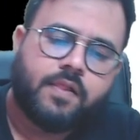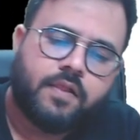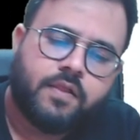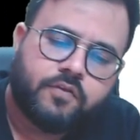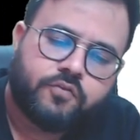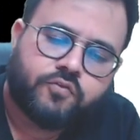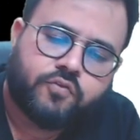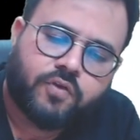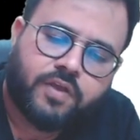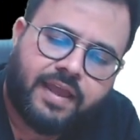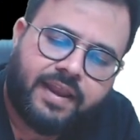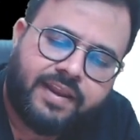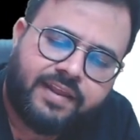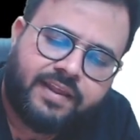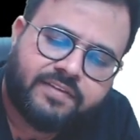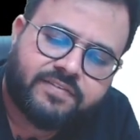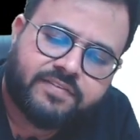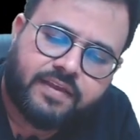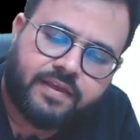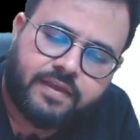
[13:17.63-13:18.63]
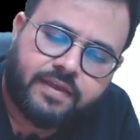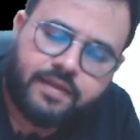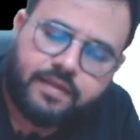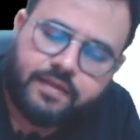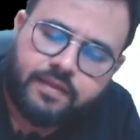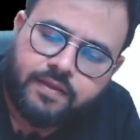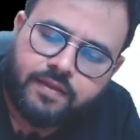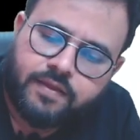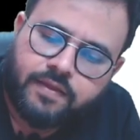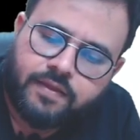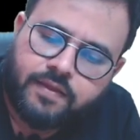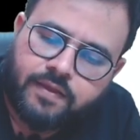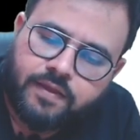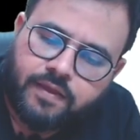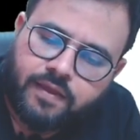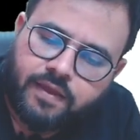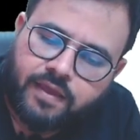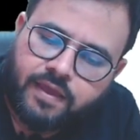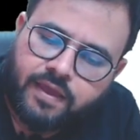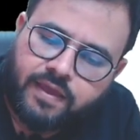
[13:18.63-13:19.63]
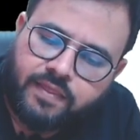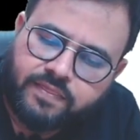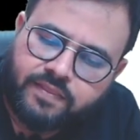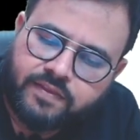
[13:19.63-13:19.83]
So can I say in